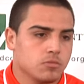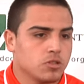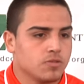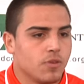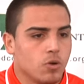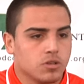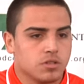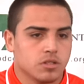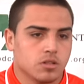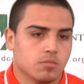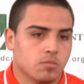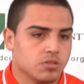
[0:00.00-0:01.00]
Just
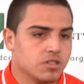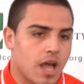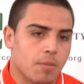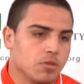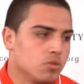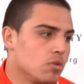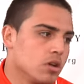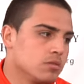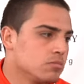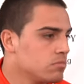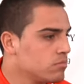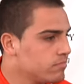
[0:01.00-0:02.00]
focusing on stopping the
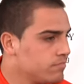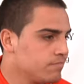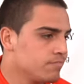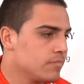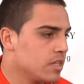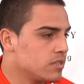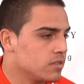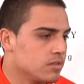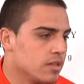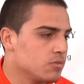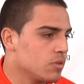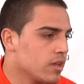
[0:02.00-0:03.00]
run. That's
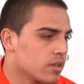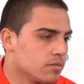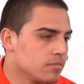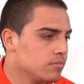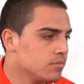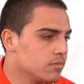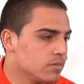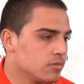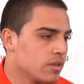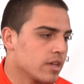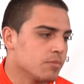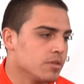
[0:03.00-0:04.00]
what I can
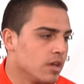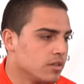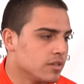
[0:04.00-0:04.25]
put out there.